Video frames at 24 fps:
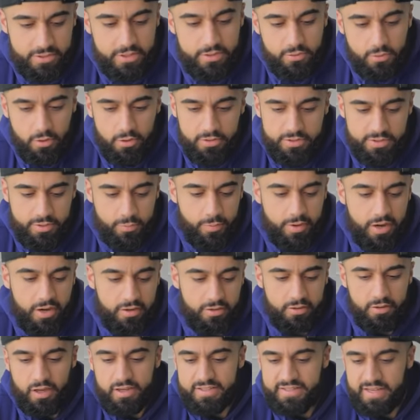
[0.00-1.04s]
did cost
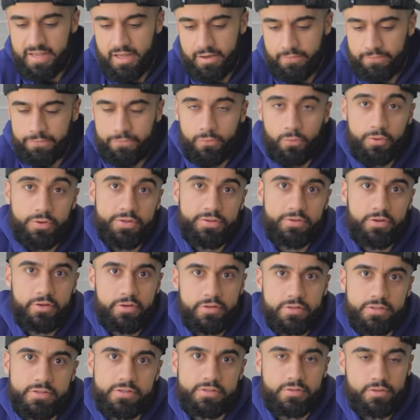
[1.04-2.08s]
around, I'd say like
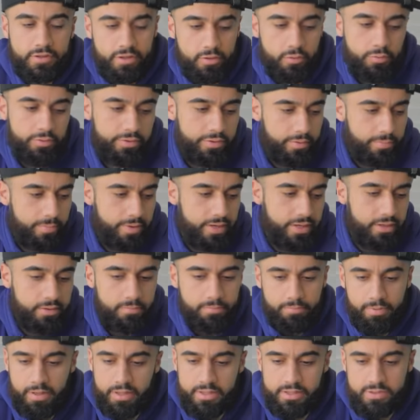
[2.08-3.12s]
$40, including the
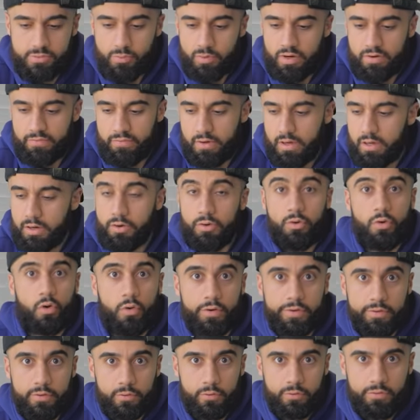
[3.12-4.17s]
meat, buns, whatever,
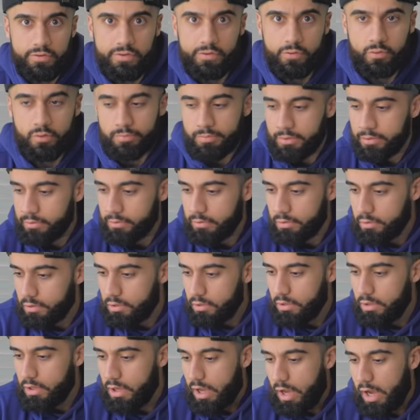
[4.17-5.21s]
not including the equipment.
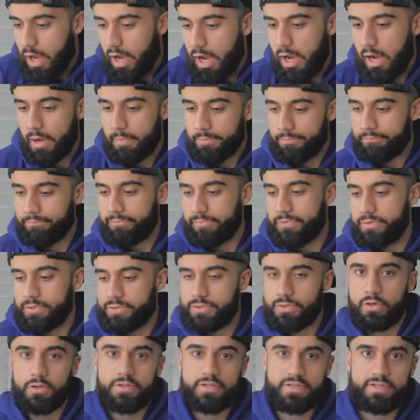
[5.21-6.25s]
Um,
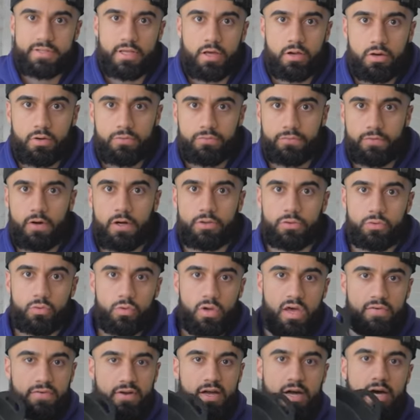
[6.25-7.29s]
so to start off, I do
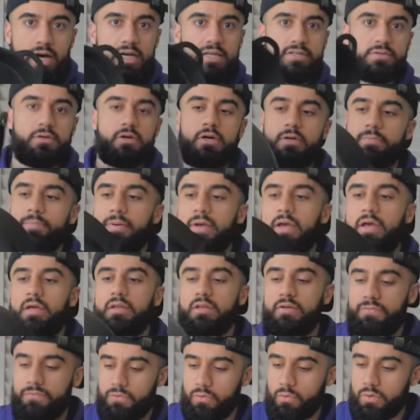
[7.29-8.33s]
have a cast iron
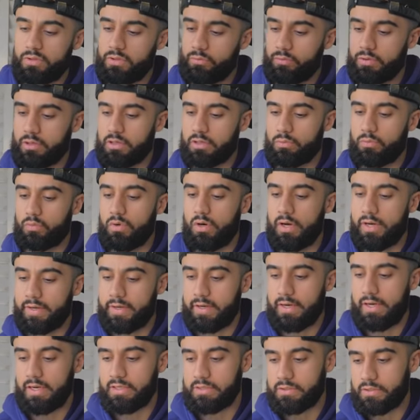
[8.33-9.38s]
pan. If you're wondering why
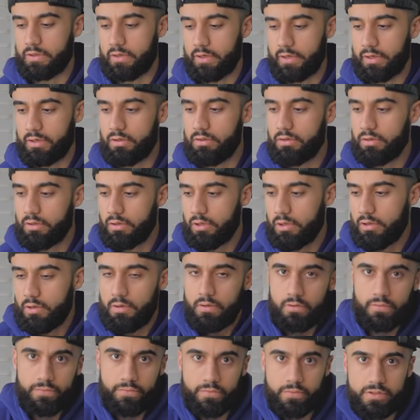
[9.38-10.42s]
cast iron,
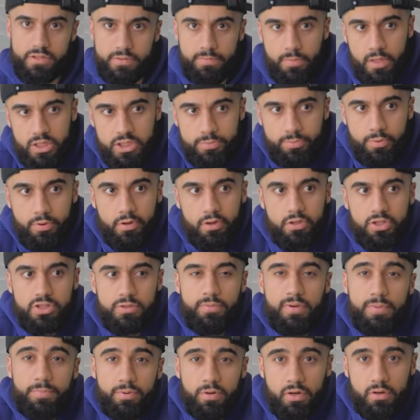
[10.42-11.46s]
for a smash burger to
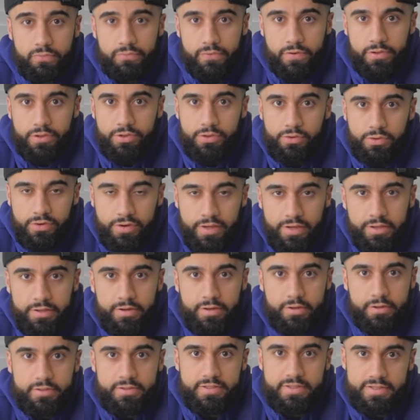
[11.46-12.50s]
be perfect, you need
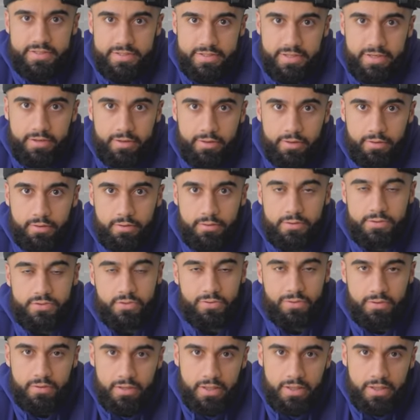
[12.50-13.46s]
it to stick. So you